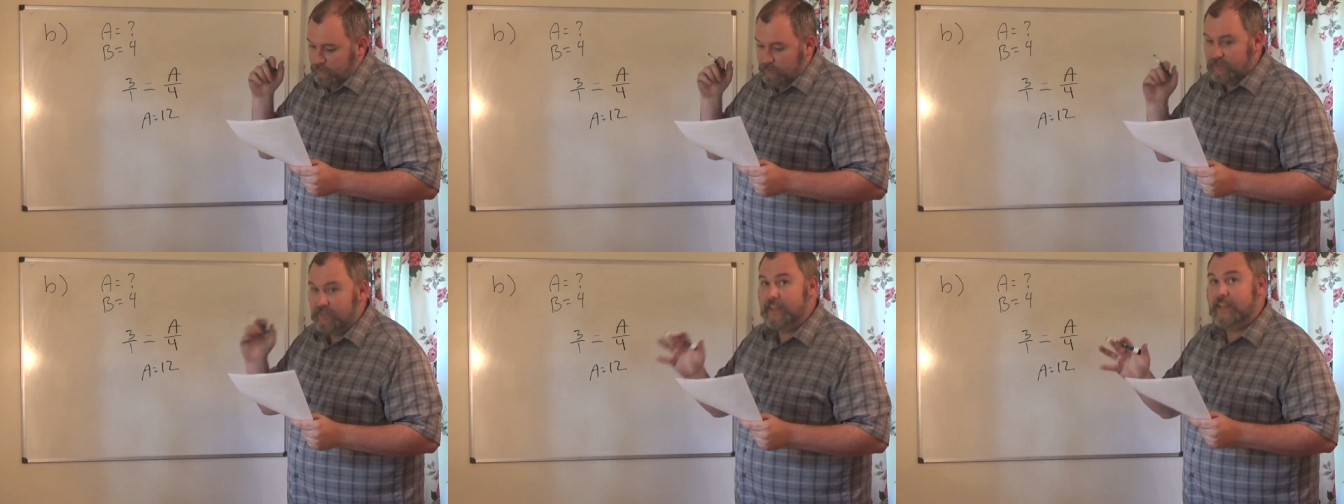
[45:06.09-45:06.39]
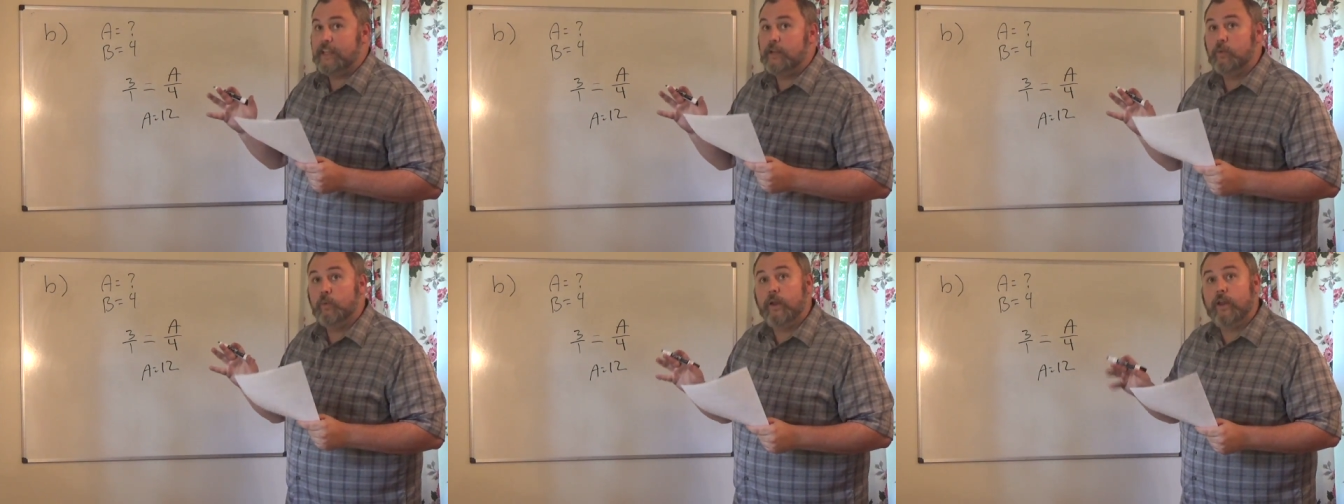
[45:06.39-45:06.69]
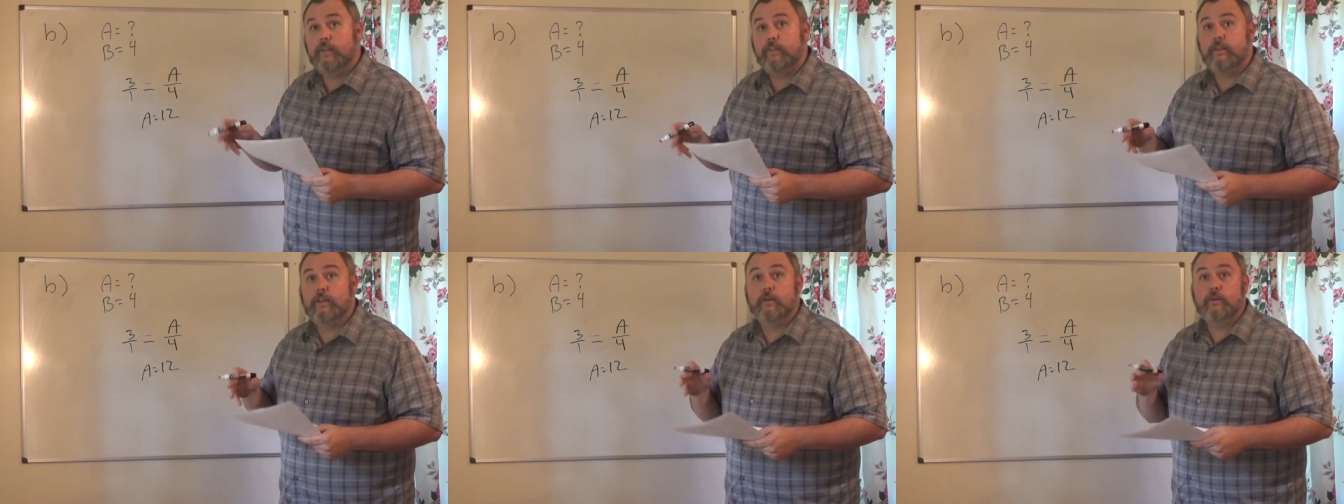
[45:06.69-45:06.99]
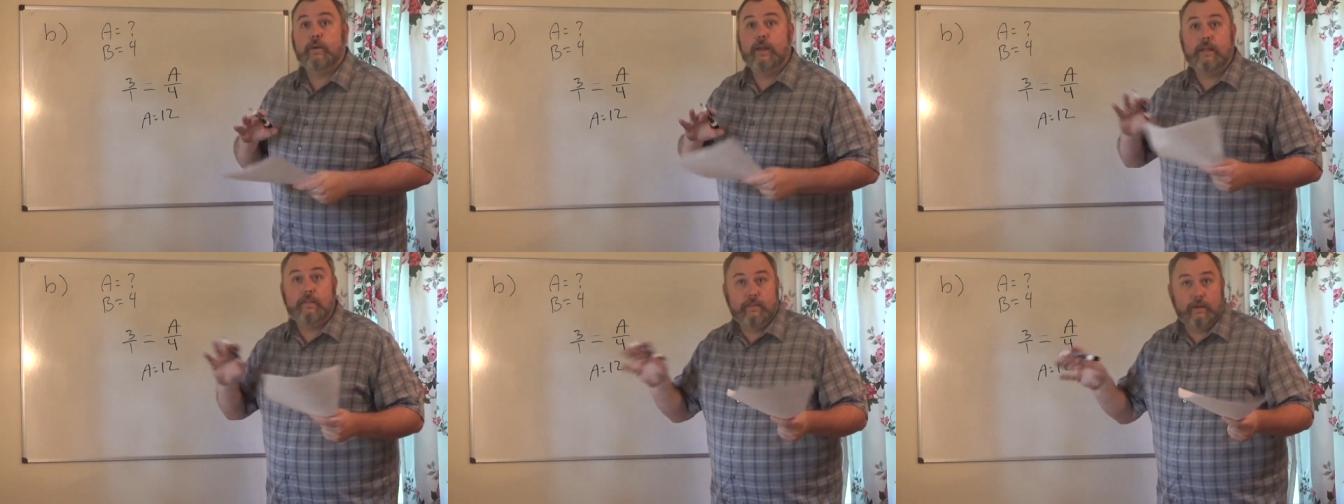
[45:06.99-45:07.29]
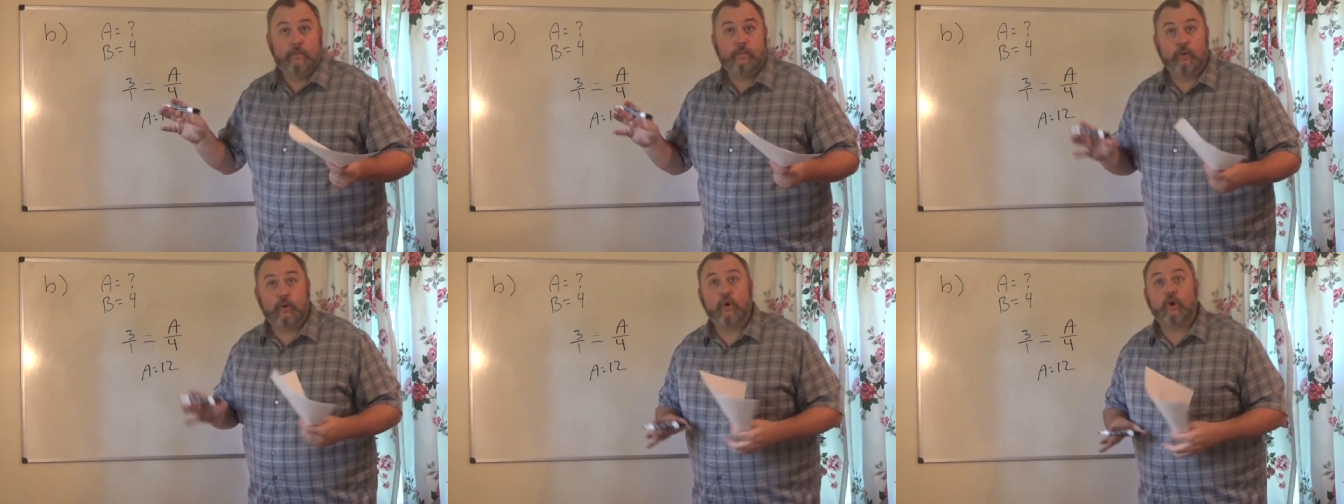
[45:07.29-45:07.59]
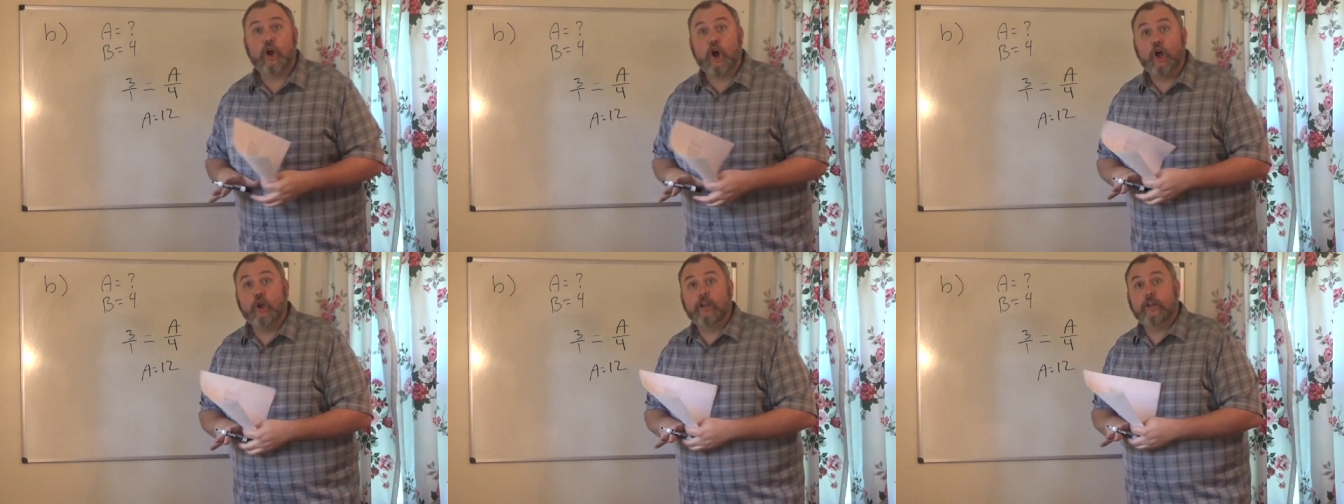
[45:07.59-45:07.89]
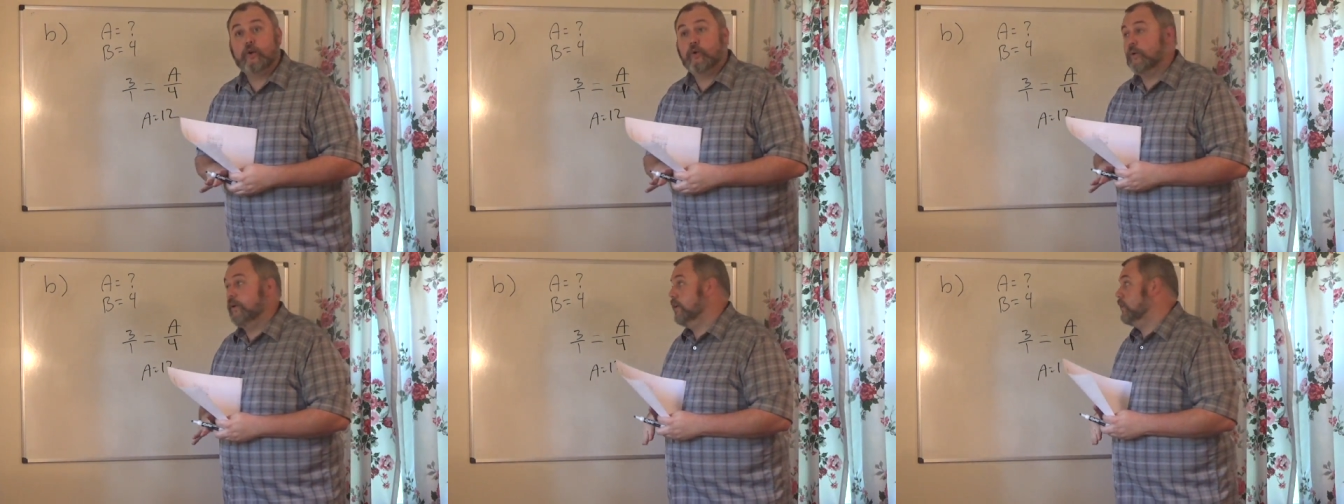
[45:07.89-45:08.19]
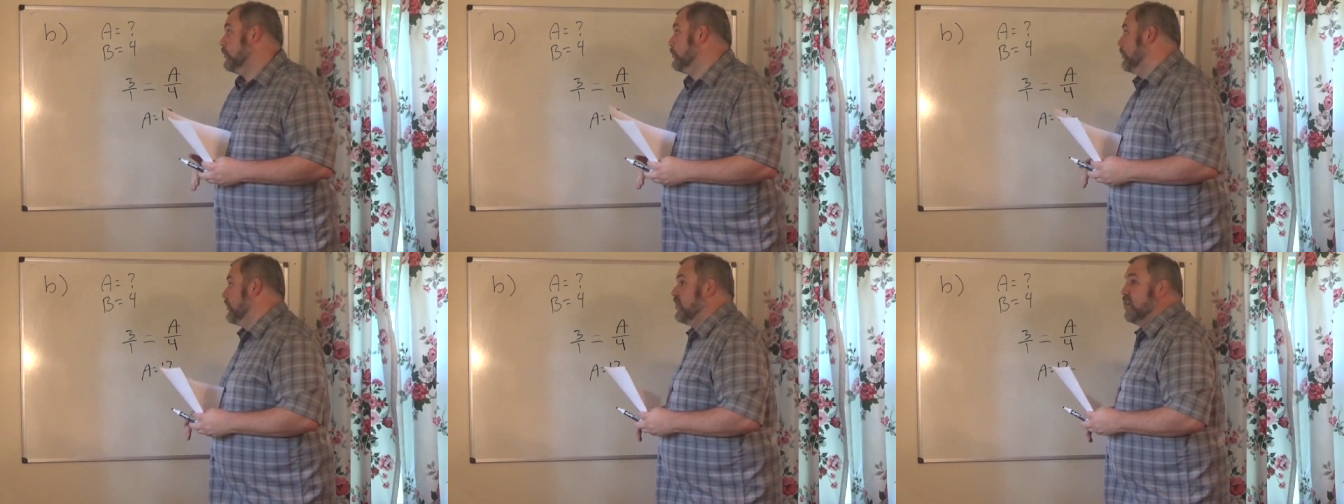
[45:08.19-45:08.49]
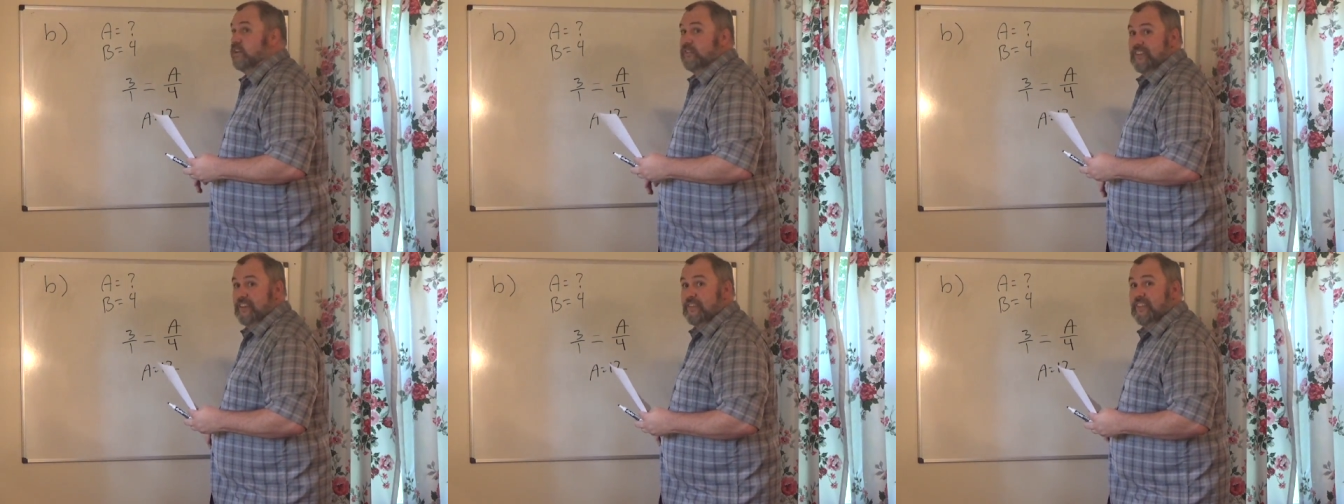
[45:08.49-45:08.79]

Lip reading: D with you, and then we're going to call it quits because I